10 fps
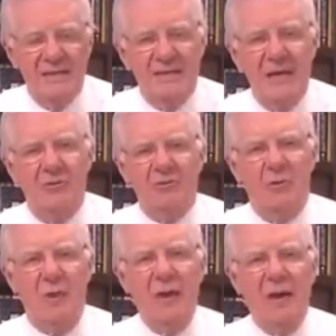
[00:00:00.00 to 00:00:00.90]
You see, it
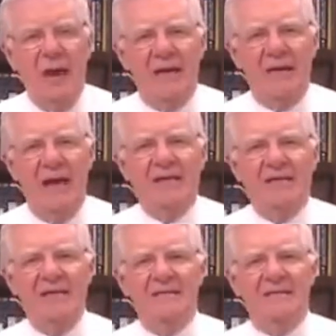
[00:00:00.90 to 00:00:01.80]
was way back in
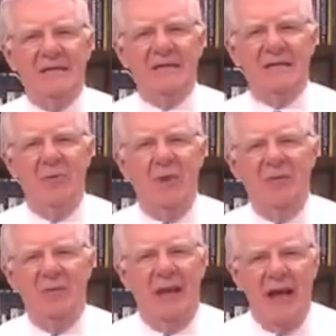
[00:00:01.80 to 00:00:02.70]

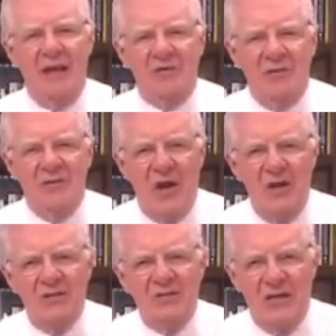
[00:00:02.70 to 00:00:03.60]
1961 that I actually
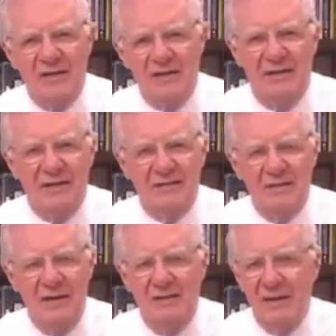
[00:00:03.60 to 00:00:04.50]
started to study that.
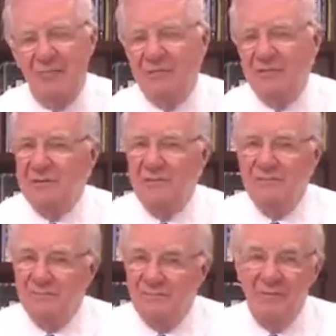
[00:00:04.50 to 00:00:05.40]
That was
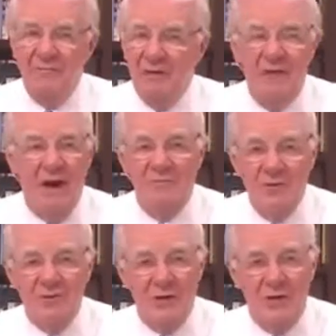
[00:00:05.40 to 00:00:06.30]

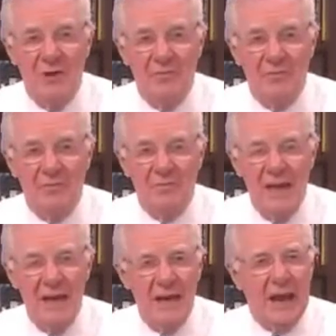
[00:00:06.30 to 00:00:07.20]
55 years ago.
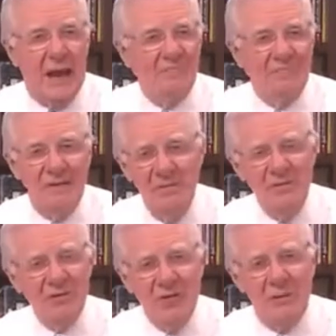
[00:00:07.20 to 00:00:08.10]
And I've
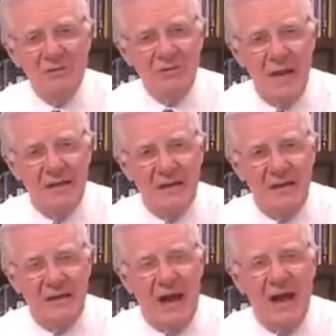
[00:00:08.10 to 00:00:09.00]
never stopped
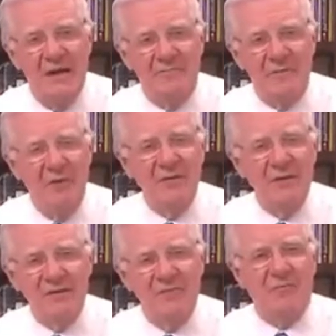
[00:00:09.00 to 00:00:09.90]
studying it. I have
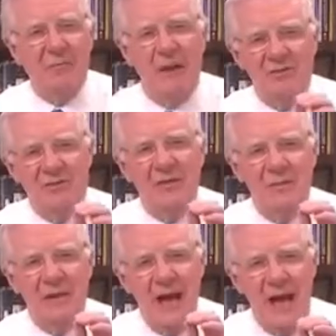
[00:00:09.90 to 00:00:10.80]
found this information
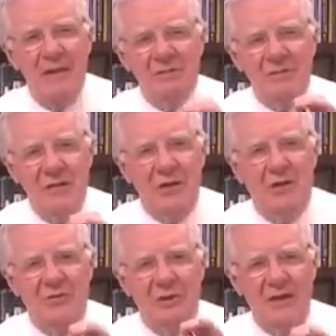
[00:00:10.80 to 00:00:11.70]
to be
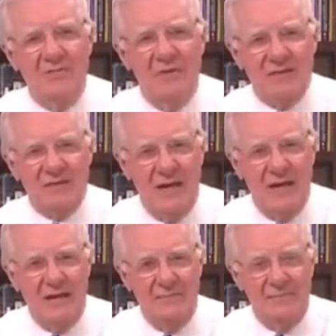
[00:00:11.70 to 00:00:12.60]
absolutely
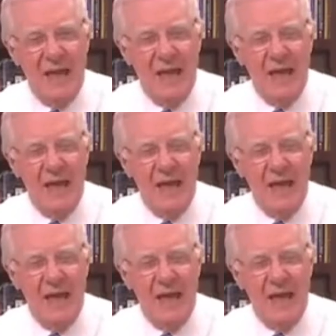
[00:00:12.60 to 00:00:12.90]
fascinating.